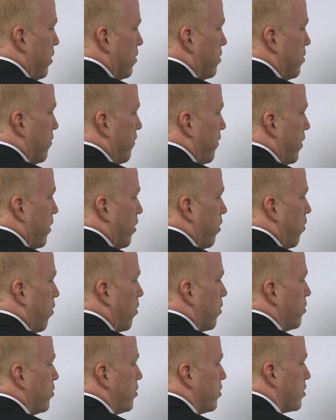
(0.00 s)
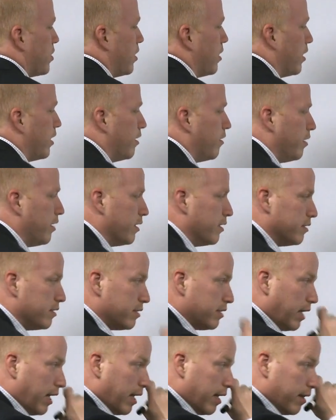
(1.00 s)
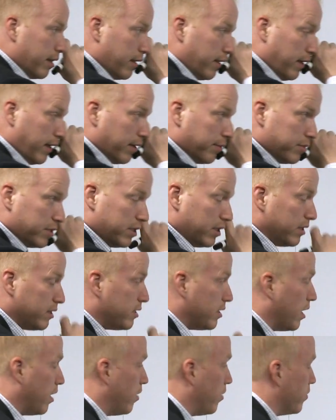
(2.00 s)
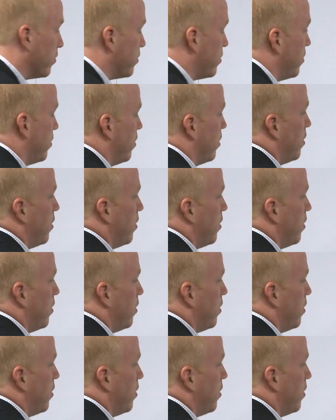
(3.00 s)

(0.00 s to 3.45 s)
It's the very largest Clarion SAN the EMC sells.